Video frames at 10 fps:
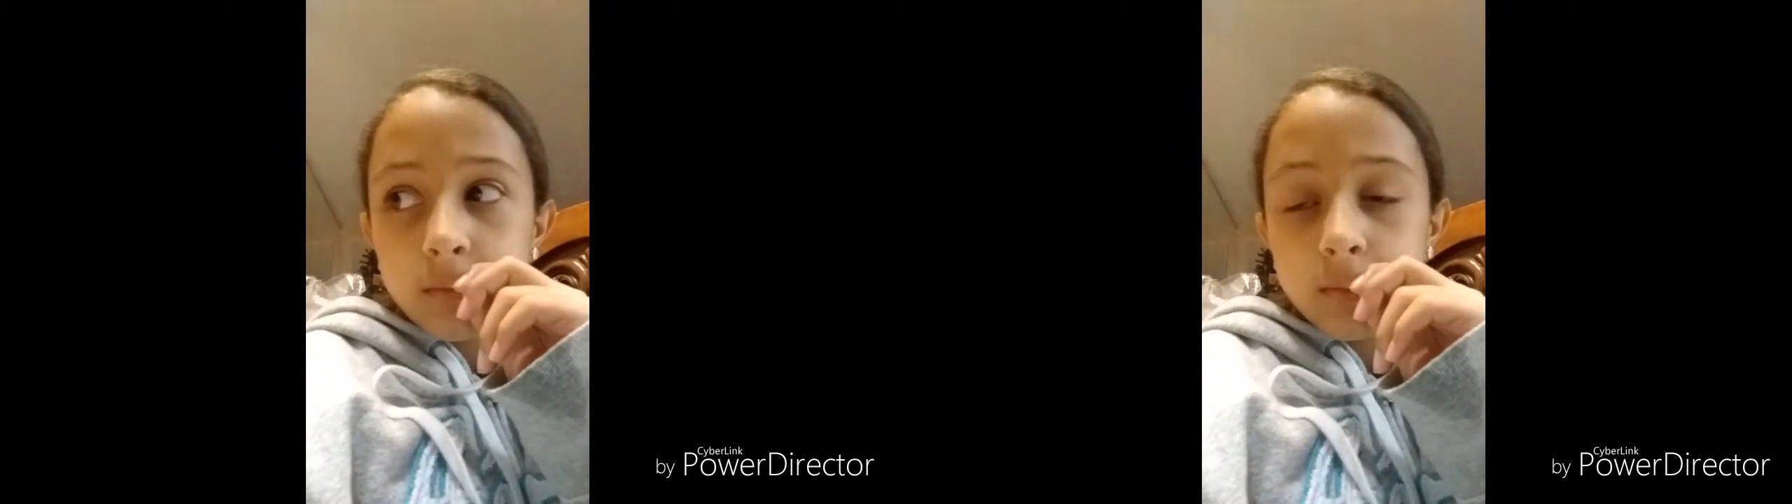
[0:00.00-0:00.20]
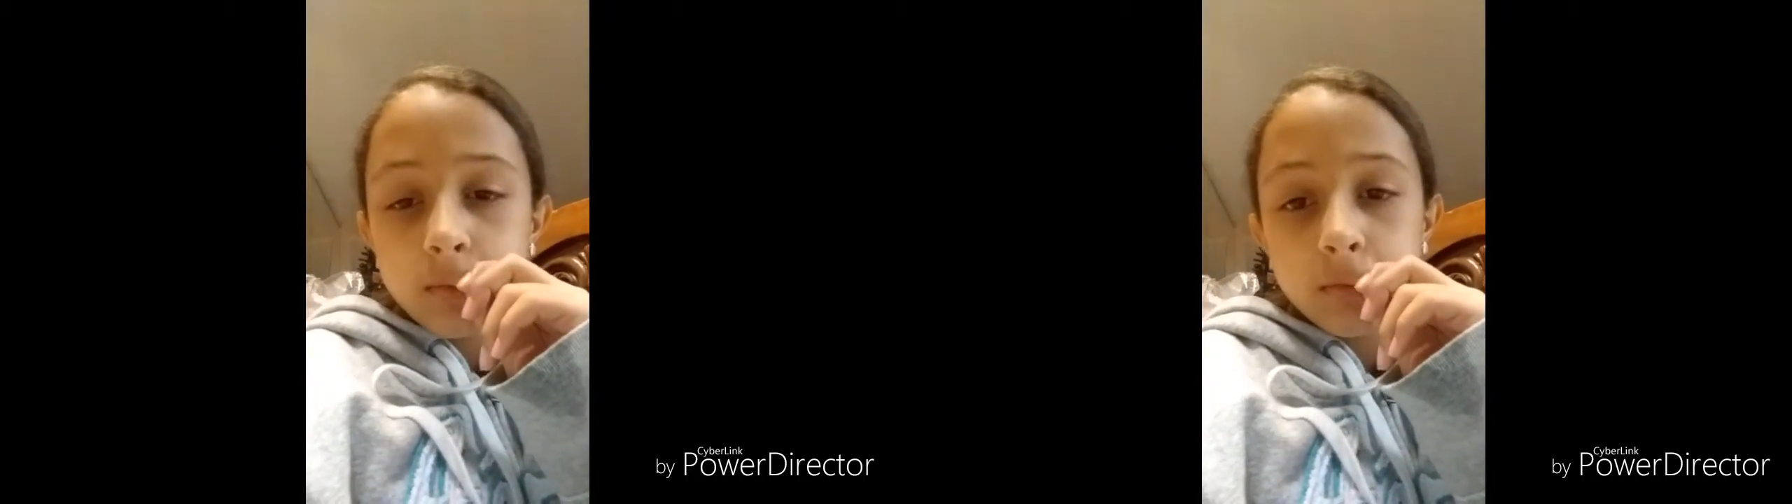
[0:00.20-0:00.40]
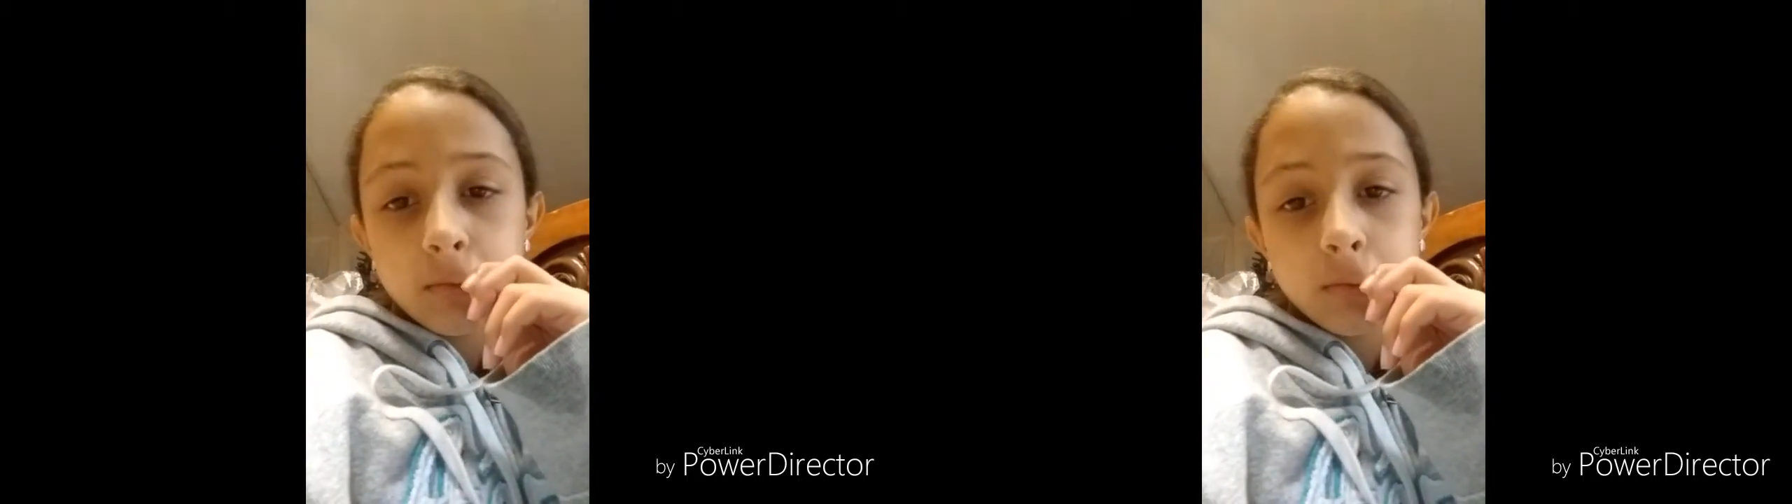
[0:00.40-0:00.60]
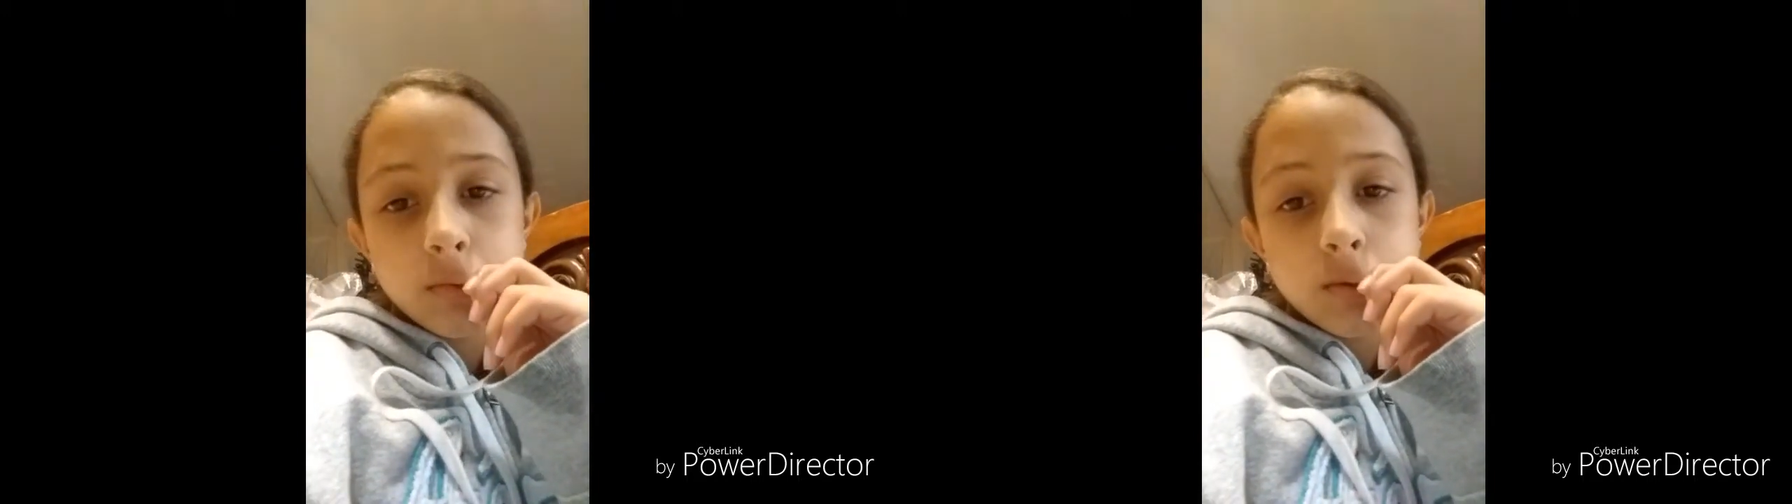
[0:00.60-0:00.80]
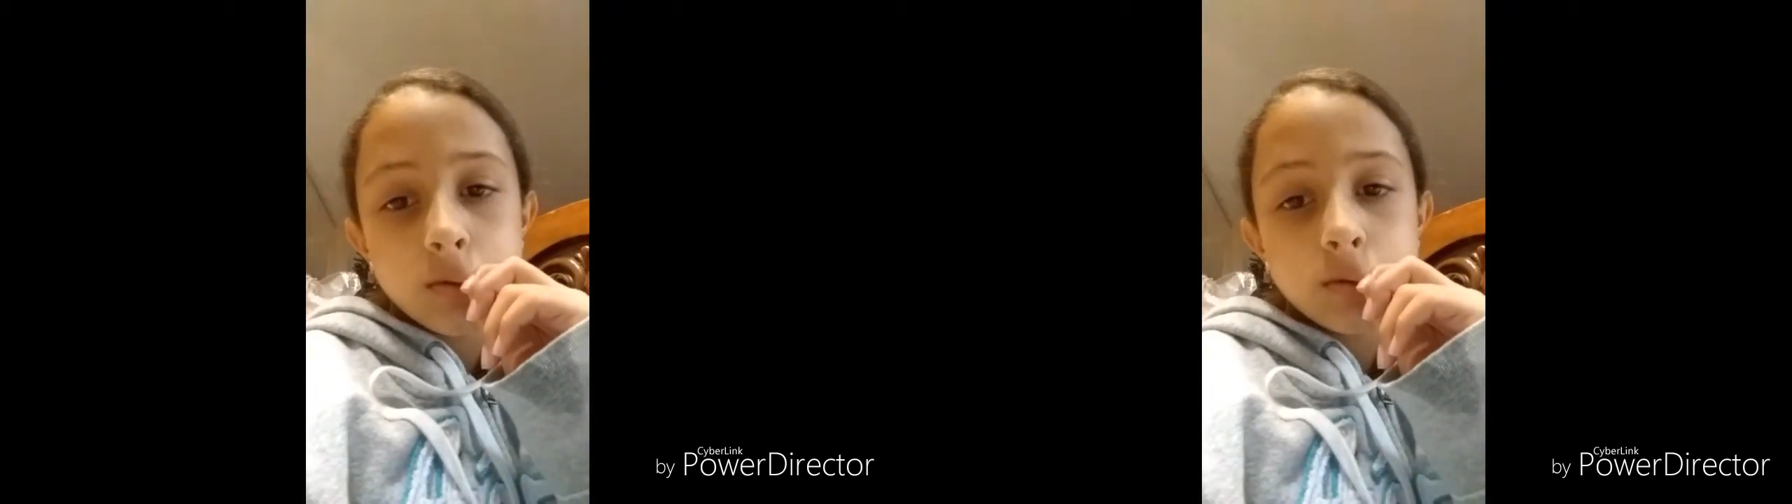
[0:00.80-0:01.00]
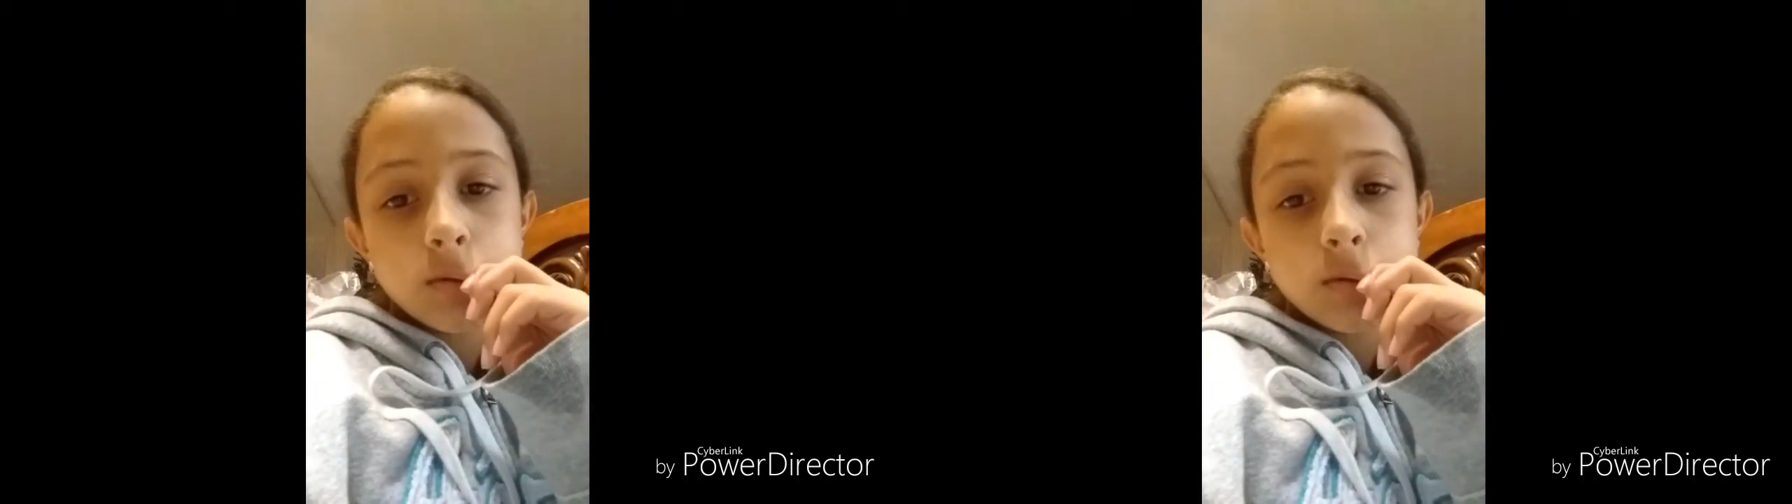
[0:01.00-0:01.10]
channel.